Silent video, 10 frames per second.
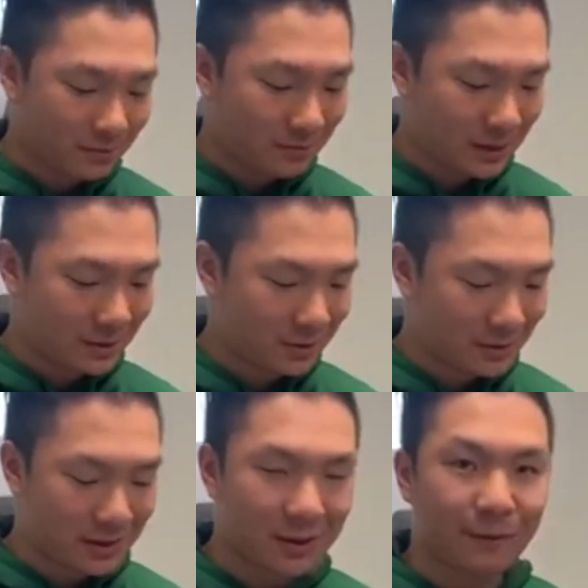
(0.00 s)
And so
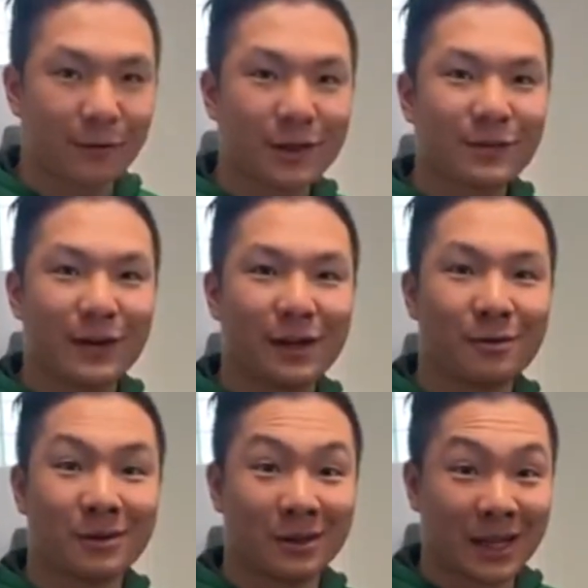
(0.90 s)
that's it for this video.
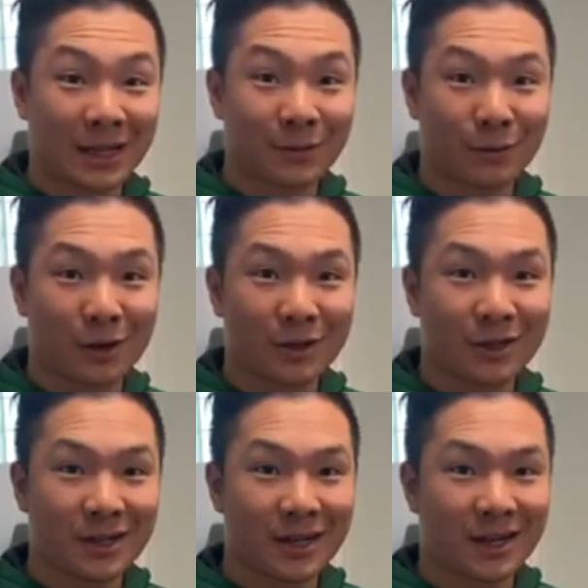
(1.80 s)
And thanks for
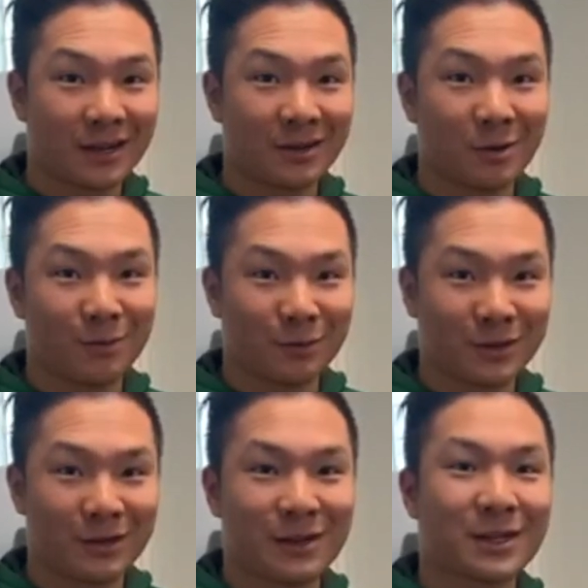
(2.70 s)
watching, and hope we'll
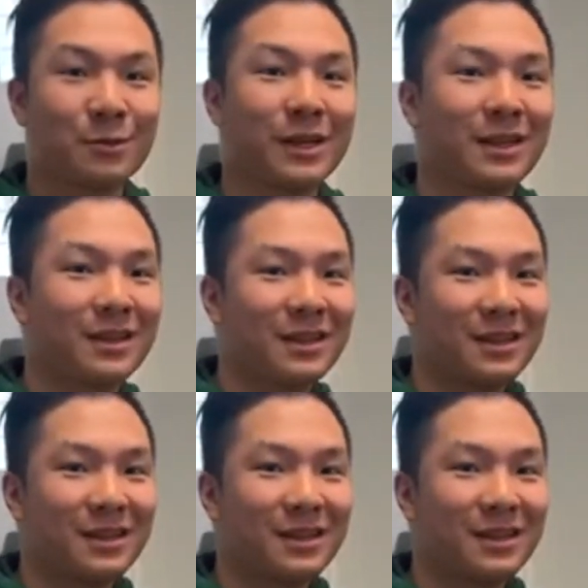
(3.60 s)
see you next week.